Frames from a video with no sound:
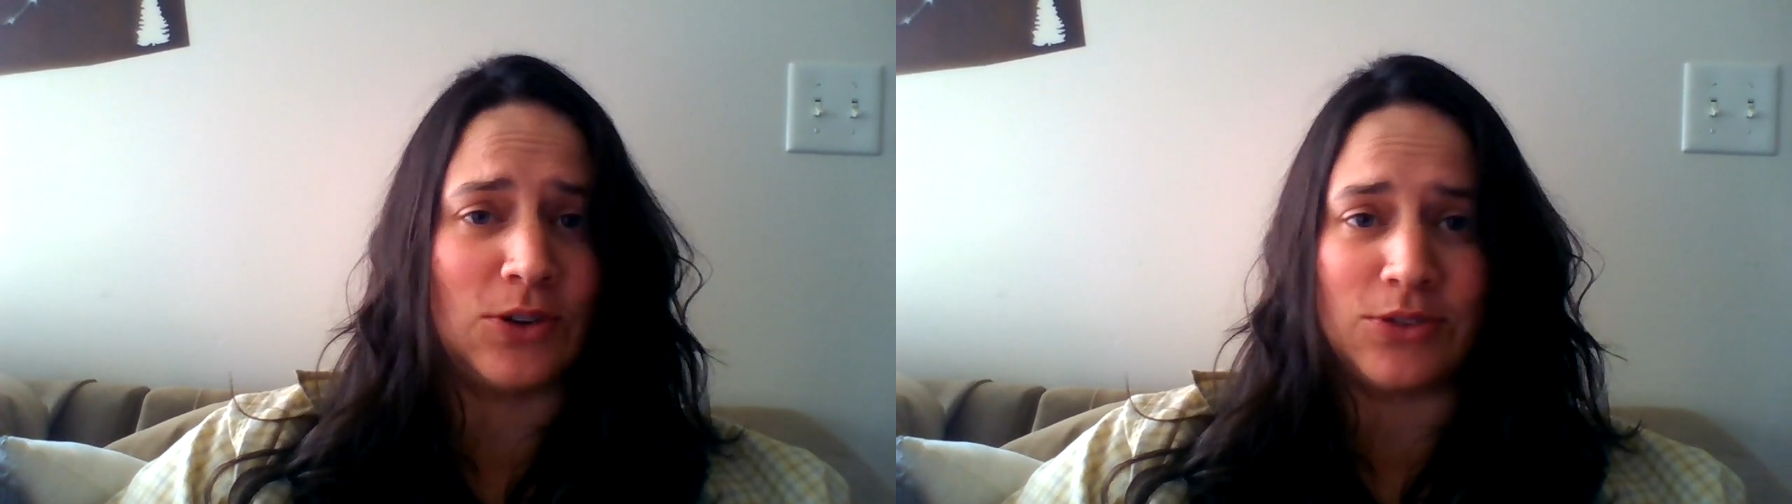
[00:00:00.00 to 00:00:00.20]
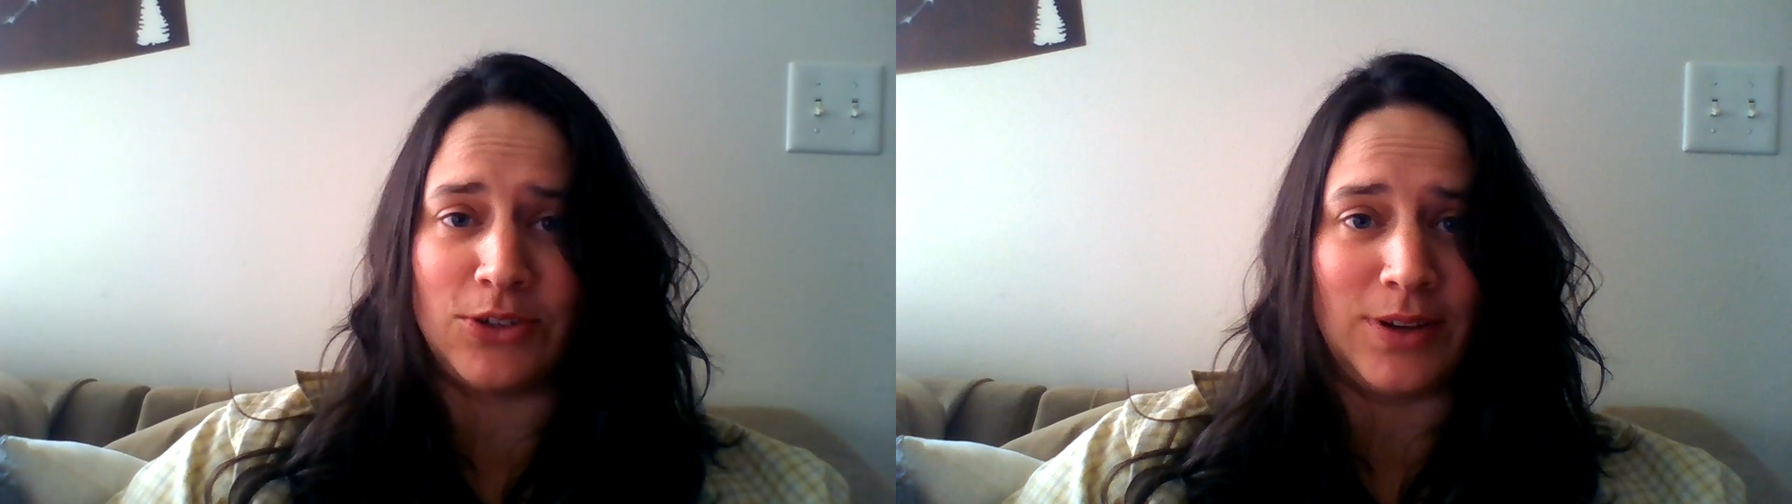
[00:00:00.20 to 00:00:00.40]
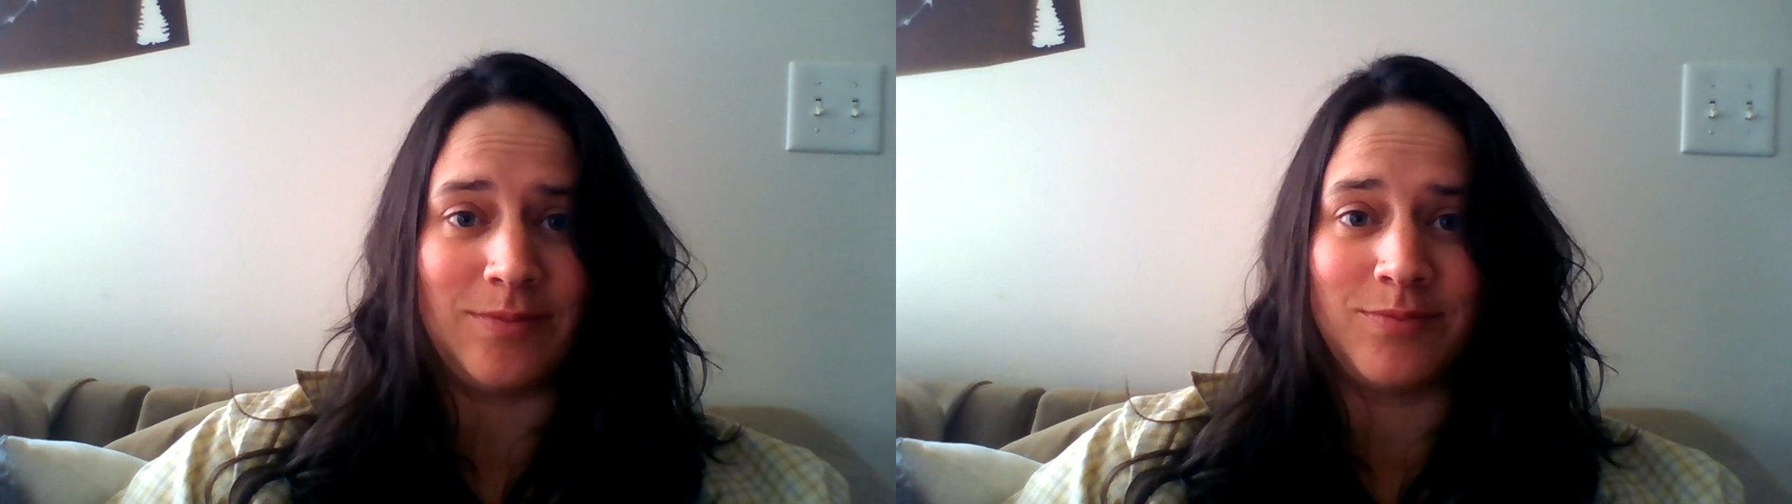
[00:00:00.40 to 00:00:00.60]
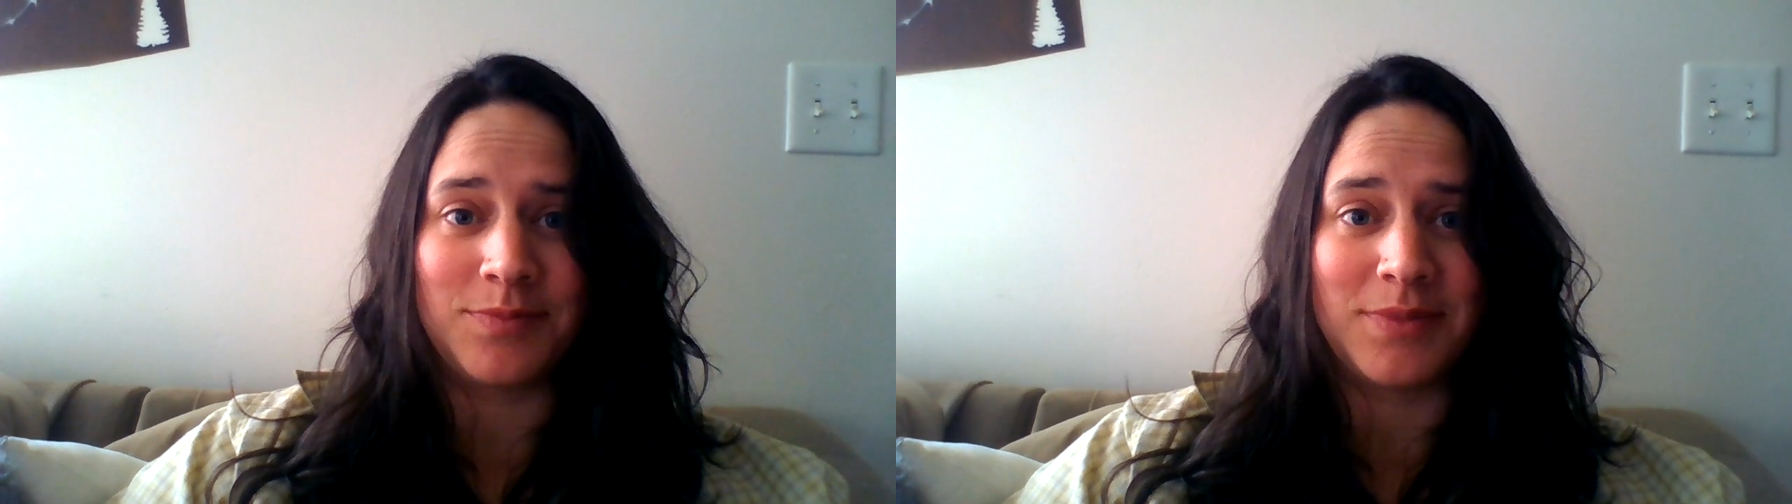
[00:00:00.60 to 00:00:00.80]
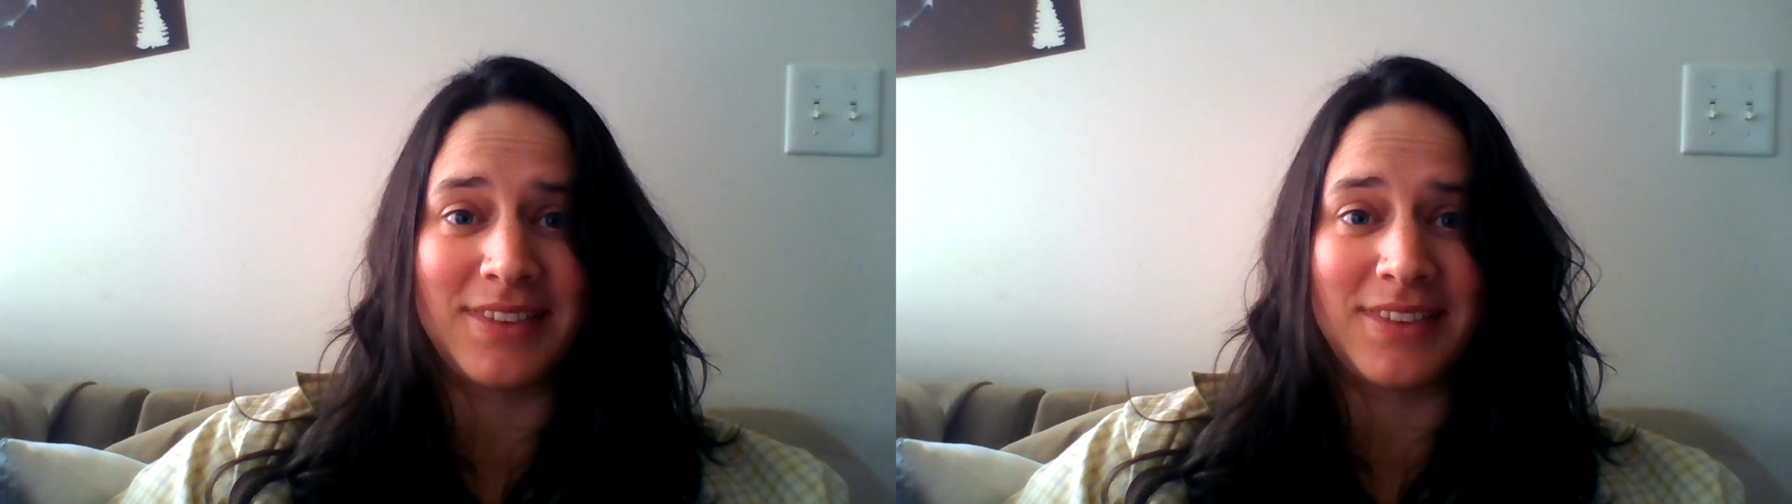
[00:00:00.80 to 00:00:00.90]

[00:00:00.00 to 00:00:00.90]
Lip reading: don't do it.